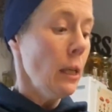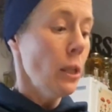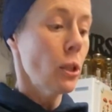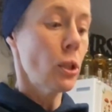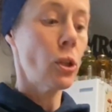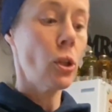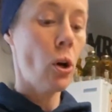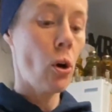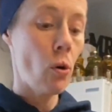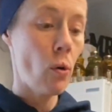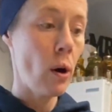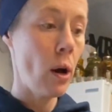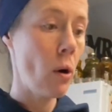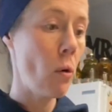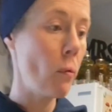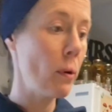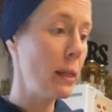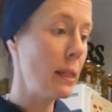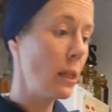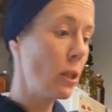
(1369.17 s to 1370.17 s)
So
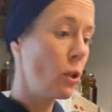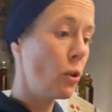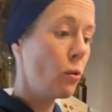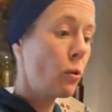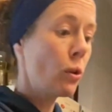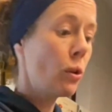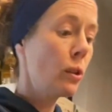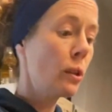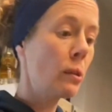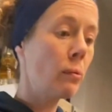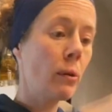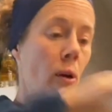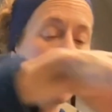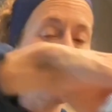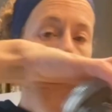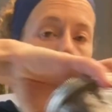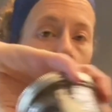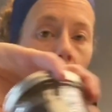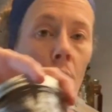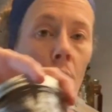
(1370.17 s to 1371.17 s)
we did noodles, call them